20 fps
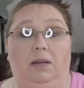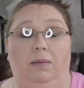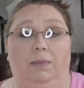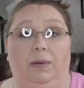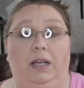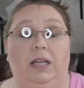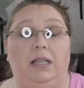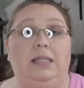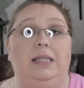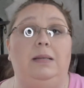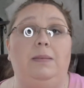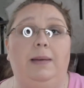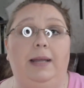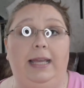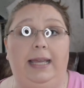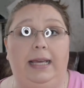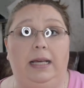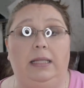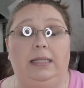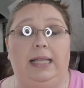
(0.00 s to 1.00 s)
because
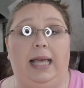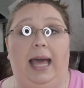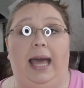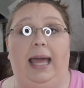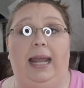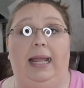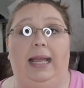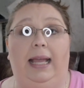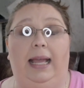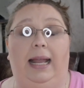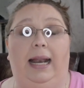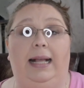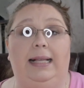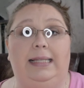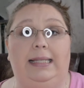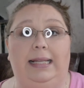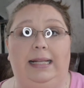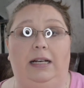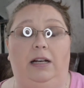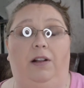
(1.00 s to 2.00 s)
somebody else had it and I
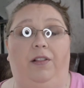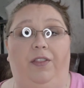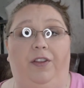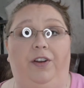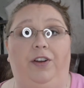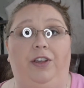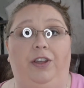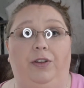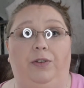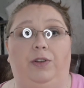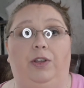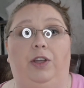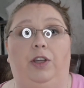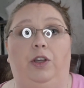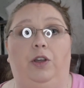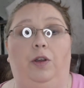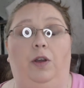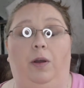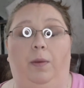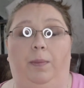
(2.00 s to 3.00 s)
seen it on their
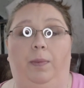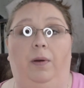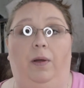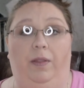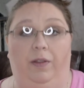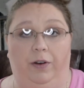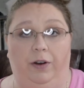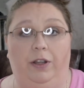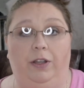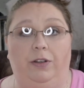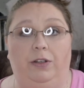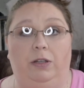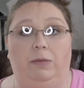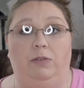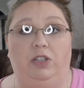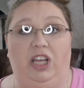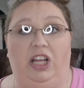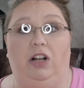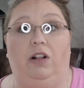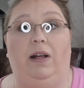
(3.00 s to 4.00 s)
YouTube uh, on their YouTube
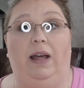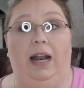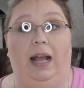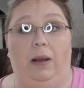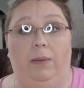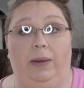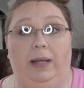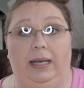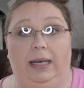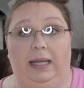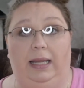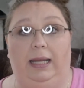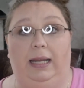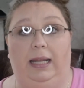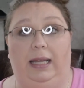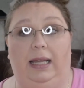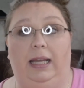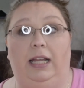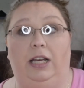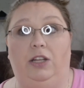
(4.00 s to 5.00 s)
channel and I went and done
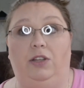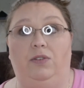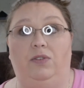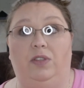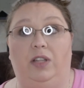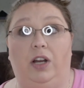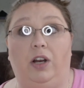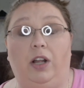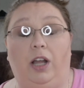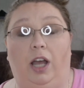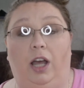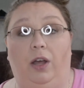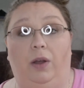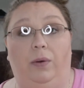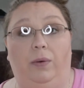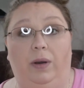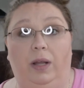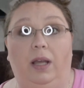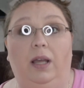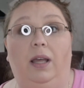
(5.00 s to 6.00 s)
it and used their
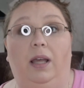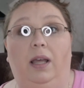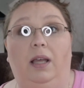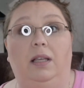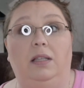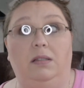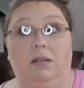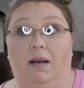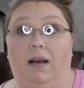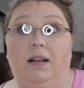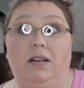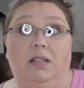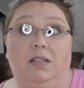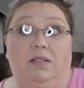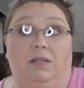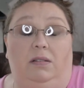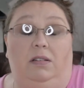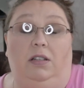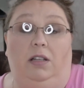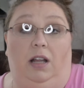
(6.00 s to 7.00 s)
code. So I
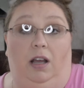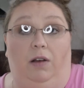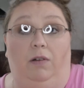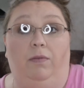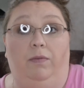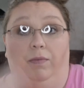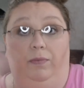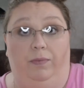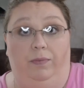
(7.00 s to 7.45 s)
just you know